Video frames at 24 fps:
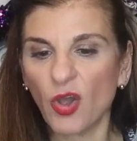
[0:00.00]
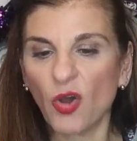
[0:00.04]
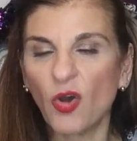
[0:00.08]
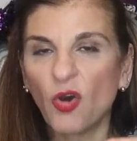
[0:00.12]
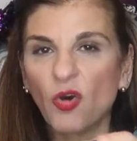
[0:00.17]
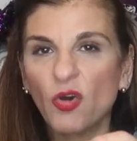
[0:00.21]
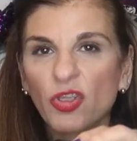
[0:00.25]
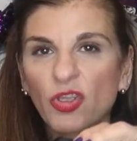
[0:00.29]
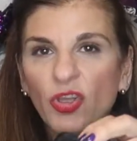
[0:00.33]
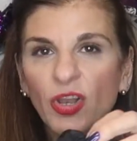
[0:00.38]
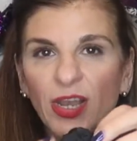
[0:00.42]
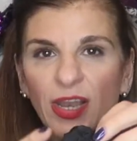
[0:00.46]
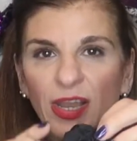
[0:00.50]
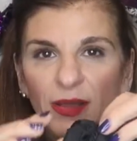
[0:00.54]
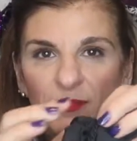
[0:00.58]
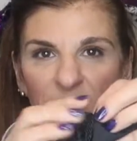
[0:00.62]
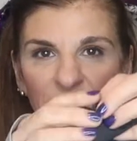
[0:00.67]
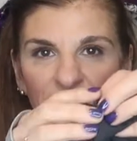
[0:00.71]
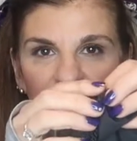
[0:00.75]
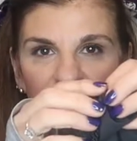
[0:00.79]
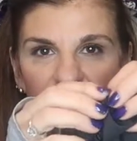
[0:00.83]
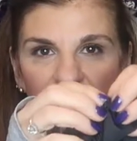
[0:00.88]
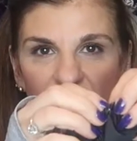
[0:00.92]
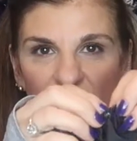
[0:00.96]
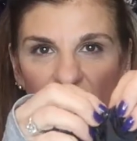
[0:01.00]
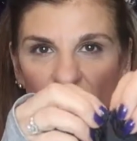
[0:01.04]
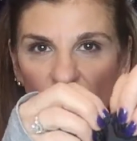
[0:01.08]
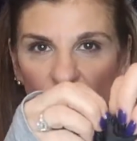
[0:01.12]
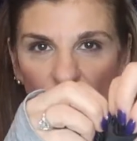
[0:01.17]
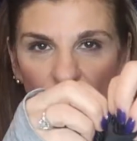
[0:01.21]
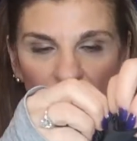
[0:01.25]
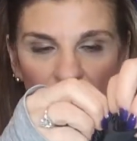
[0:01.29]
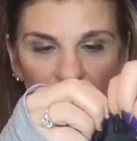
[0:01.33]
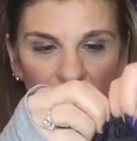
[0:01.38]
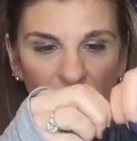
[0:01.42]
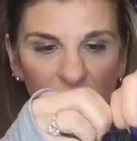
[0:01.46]
or your lipstick
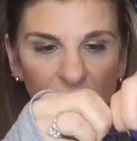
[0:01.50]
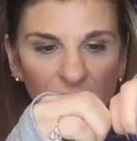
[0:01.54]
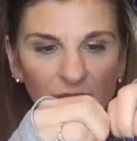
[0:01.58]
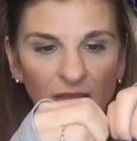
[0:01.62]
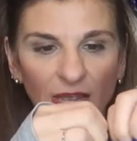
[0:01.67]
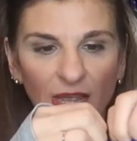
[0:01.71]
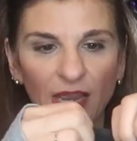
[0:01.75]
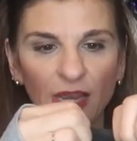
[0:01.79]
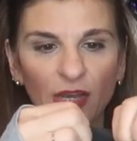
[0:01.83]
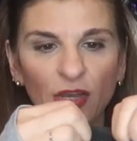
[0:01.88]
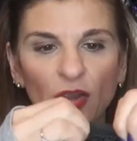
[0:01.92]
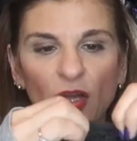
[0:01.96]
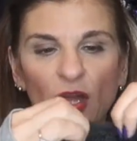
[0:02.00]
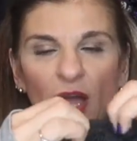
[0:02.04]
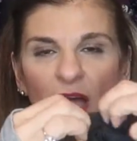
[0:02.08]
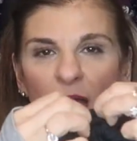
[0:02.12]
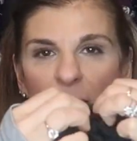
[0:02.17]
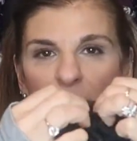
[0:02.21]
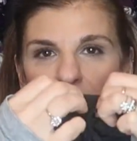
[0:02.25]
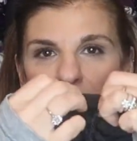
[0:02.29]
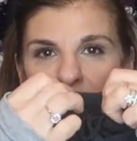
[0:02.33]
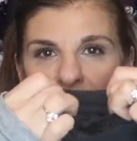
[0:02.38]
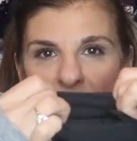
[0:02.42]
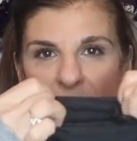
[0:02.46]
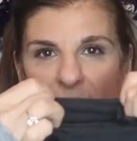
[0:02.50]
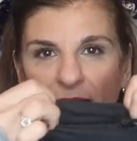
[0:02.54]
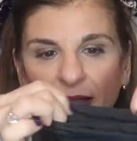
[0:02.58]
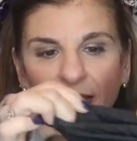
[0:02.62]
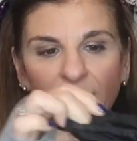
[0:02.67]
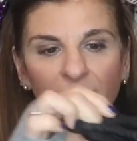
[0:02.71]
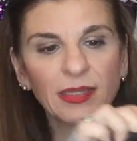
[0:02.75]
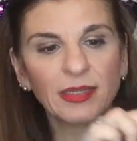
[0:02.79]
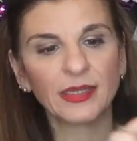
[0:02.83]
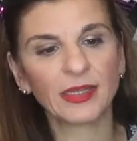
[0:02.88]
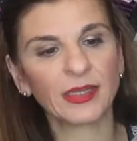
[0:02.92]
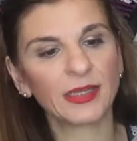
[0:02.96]
or anything in your
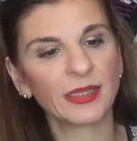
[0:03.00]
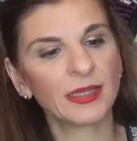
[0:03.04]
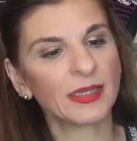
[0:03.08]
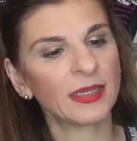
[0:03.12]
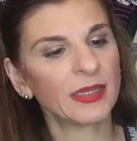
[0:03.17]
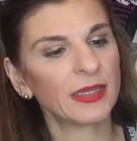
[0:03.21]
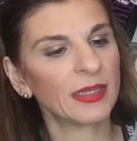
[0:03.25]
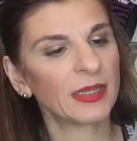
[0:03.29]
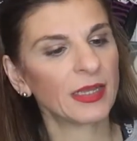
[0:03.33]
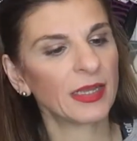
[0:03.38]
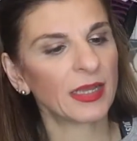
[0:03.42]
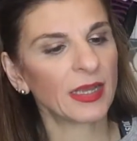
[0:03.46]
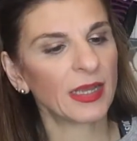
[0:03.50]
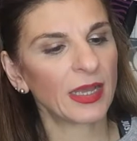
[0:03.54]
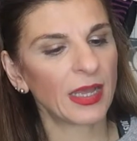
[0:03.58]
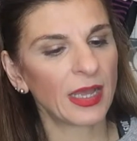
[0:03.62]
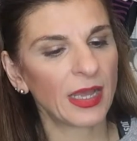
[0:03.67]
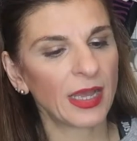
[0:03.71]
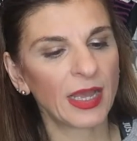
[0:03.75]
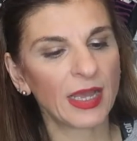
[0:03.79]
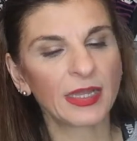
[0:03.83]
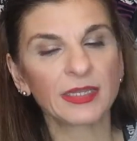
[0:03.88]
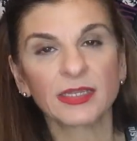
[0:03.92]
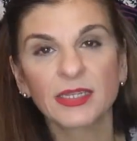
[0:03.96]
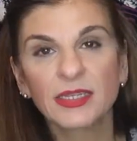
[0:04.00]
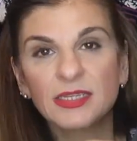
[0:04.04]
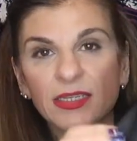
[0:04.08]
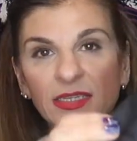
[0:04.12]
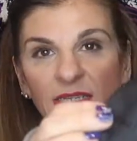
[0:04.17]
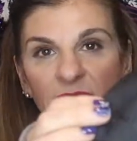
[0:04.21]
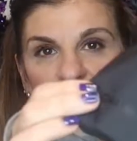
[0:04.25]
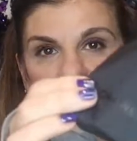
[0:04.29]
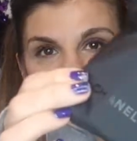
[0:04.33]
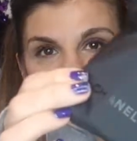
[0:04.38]
handbag. And you see